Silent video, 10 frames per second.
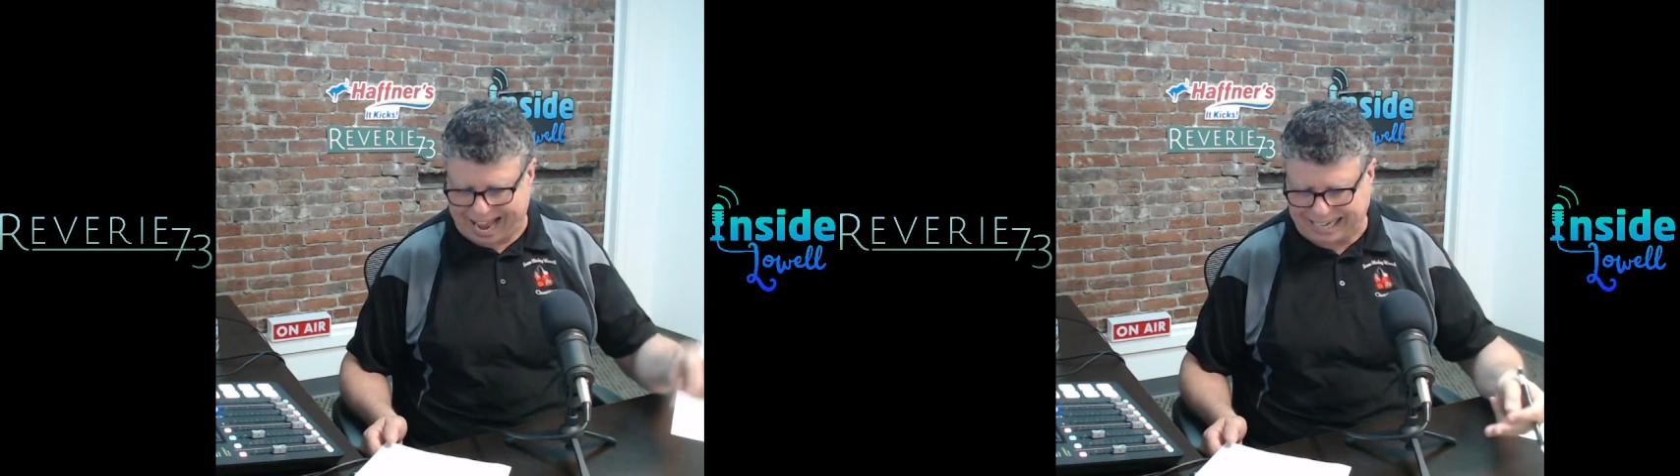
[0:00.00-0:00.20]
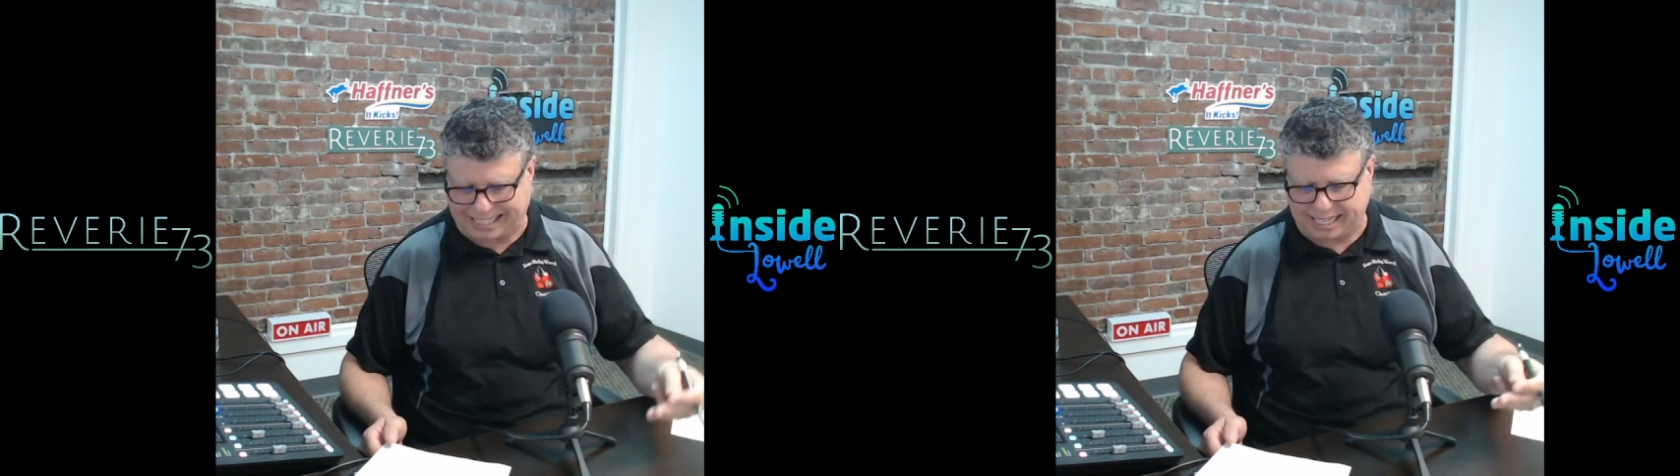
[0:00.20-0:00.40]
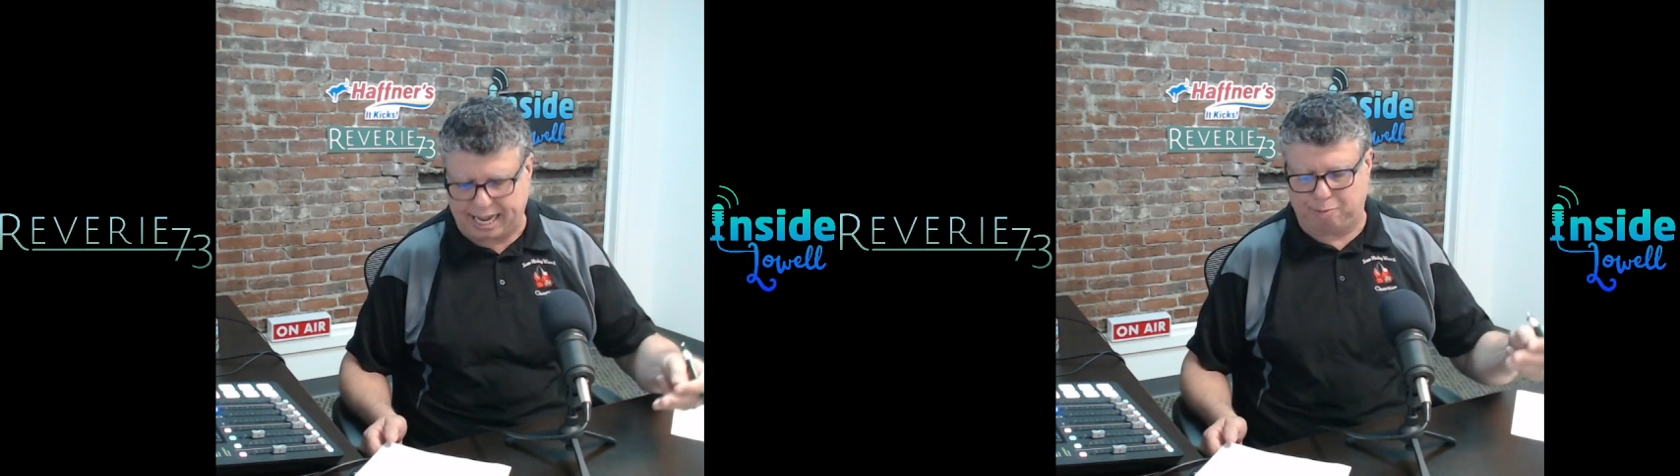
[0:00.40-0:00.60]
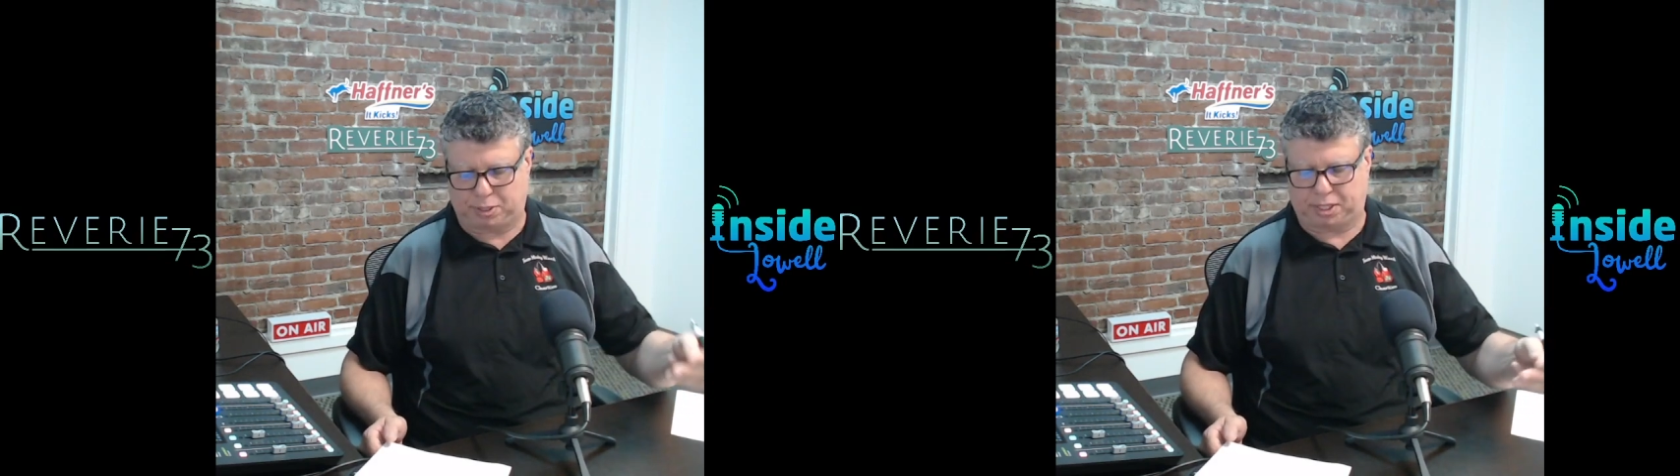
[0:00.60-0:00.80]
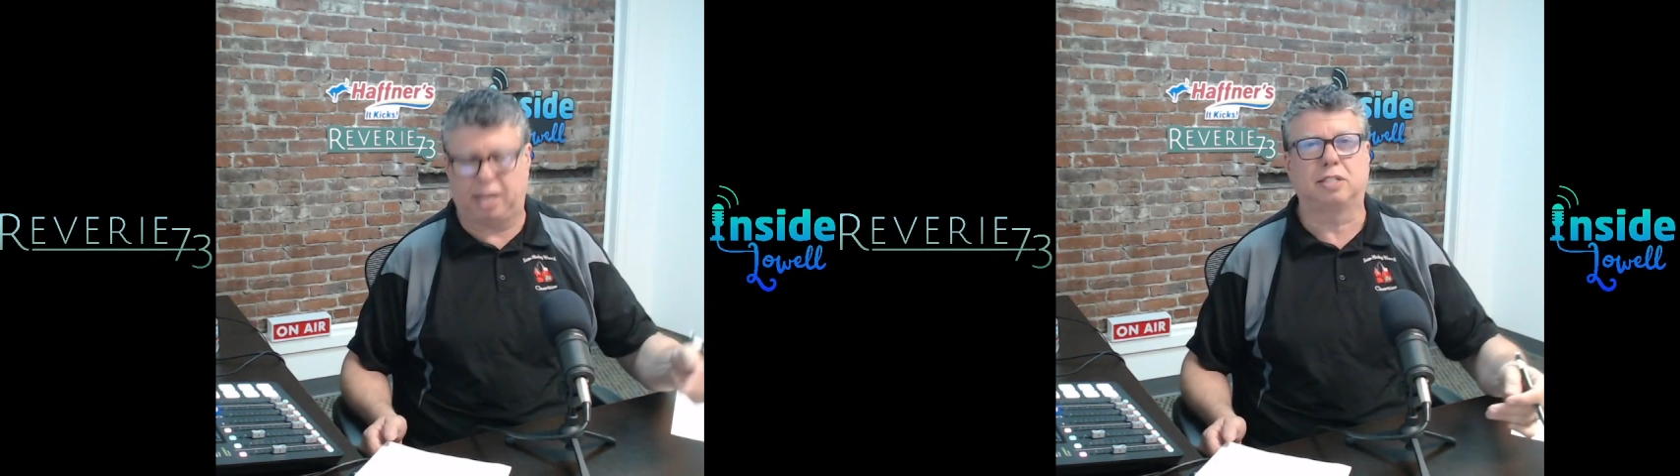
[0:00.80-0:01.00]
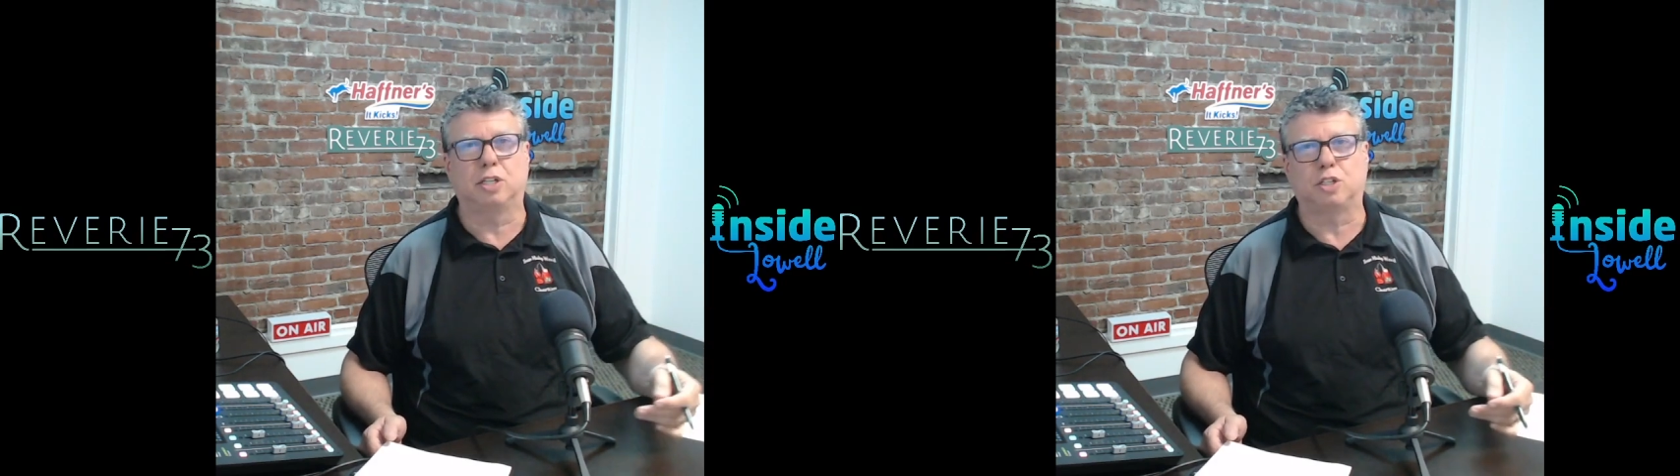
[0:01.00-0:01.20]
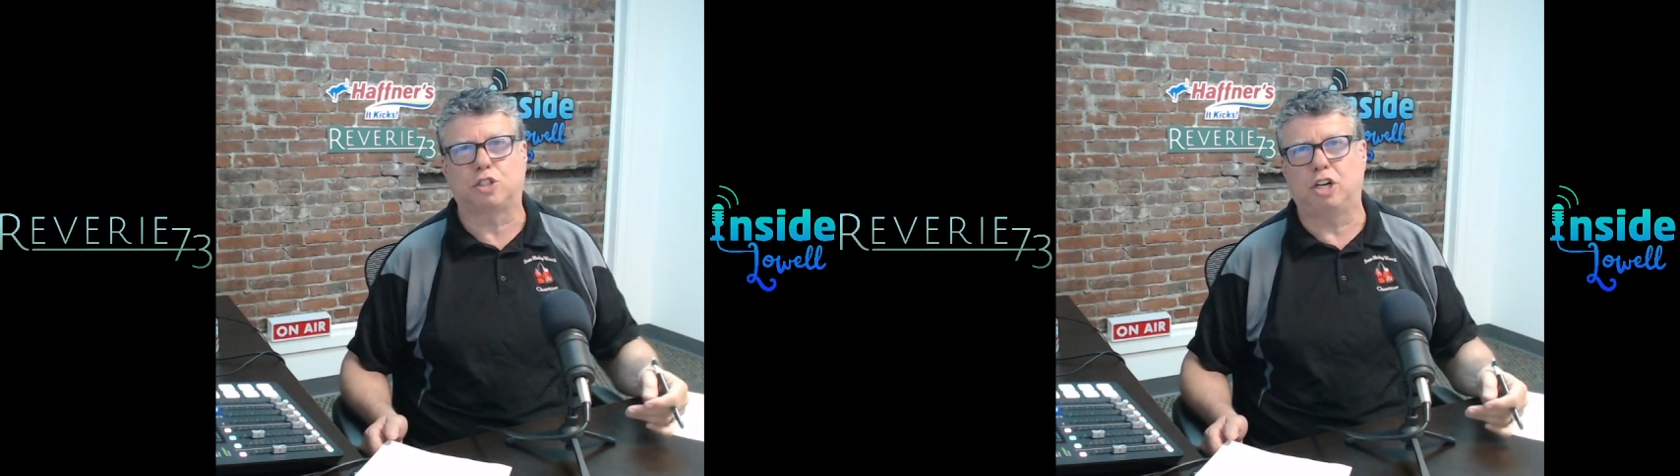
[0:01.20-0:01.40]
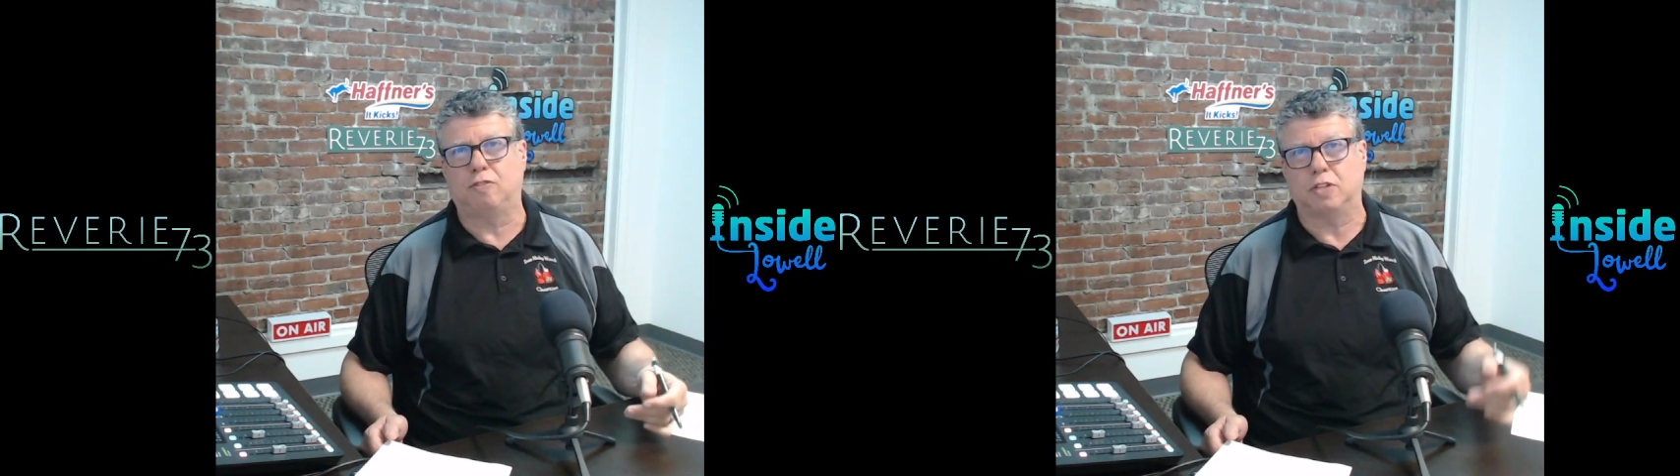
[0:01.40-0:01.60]
ATM sales and
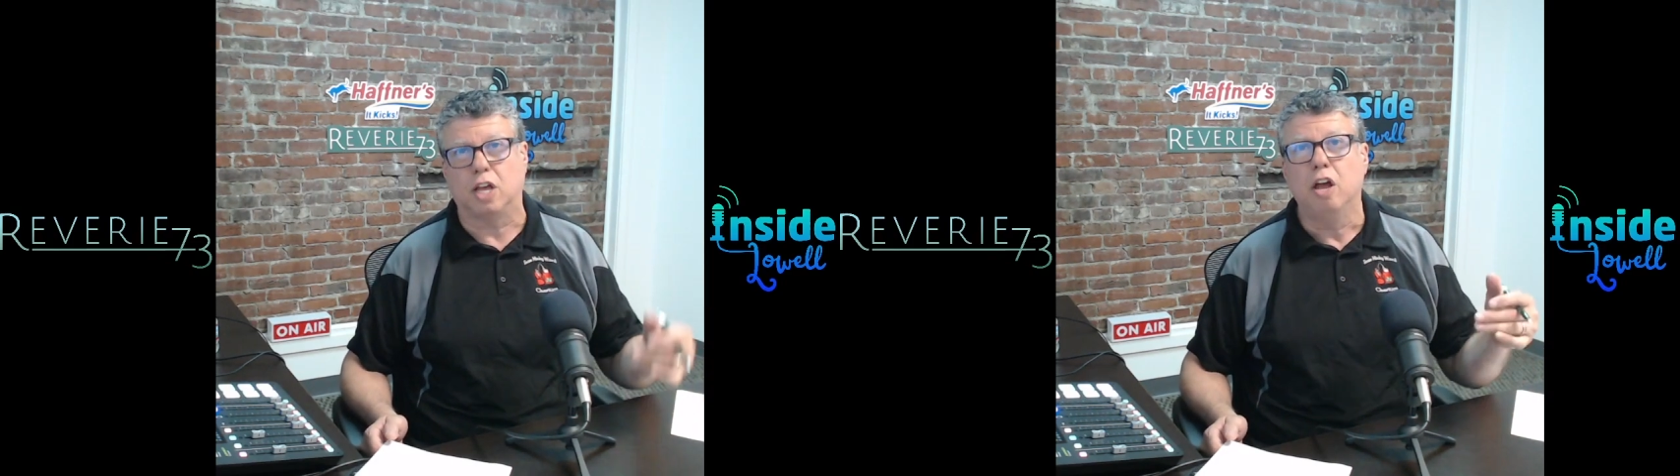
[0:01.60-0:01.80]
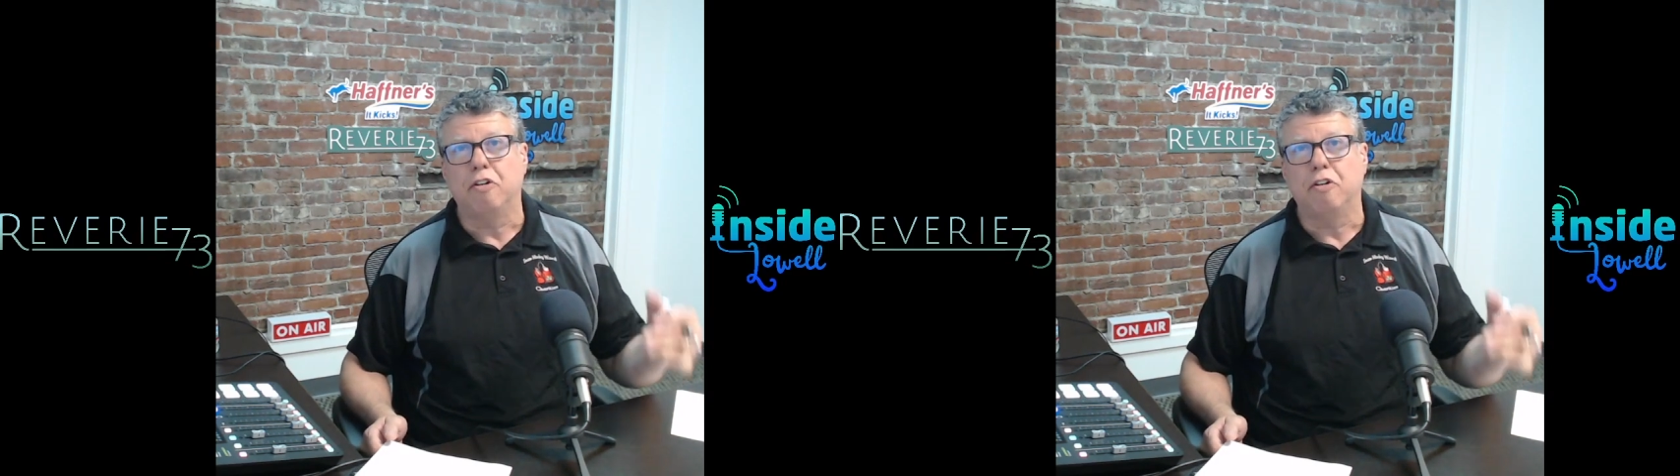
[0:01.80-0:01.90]
service,